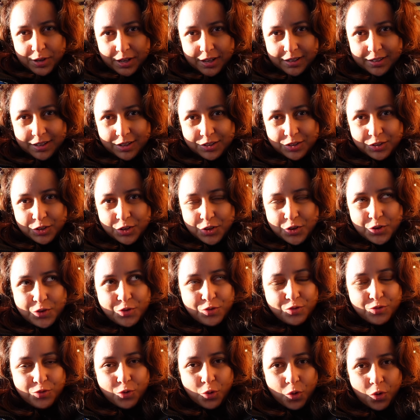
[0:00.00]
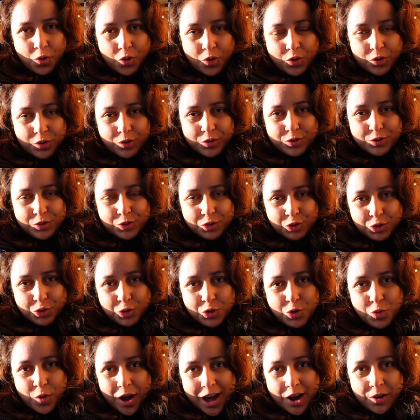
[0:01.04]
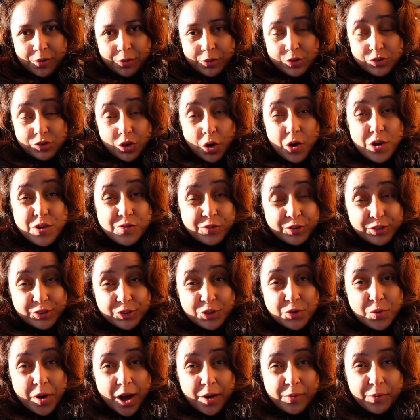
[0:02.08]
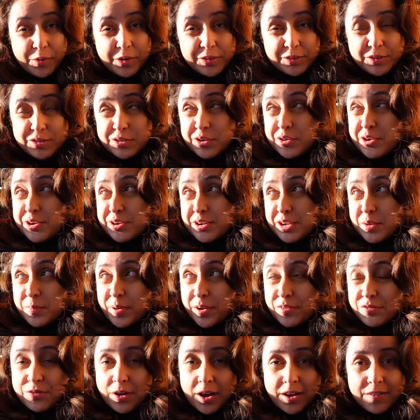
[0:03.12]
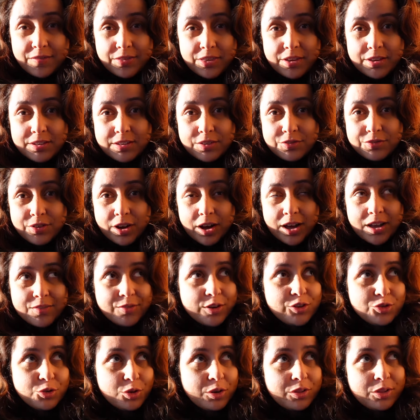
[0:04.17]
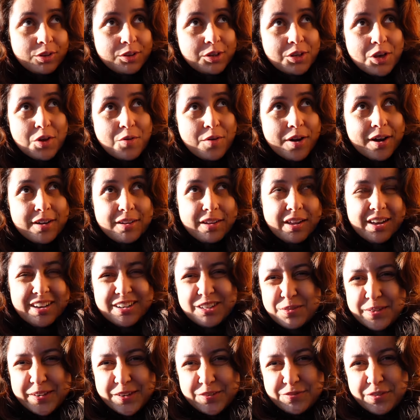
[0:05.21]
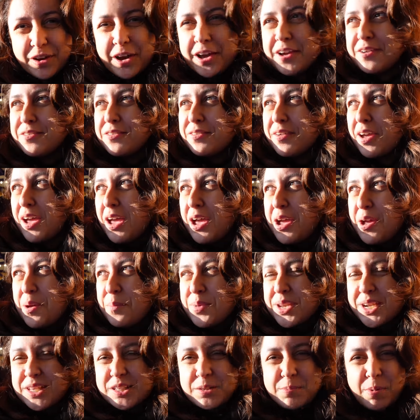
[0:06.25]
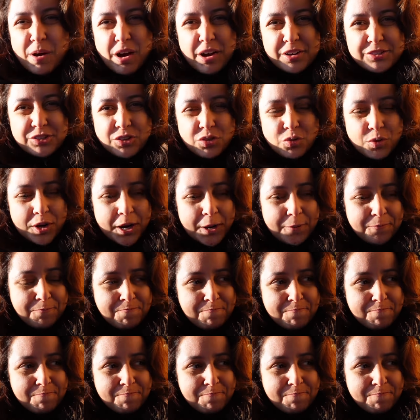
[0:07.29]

been in this queue for two hours, over two hours. It's currently about 5.35. I joined the queue at like 25 minutes past three.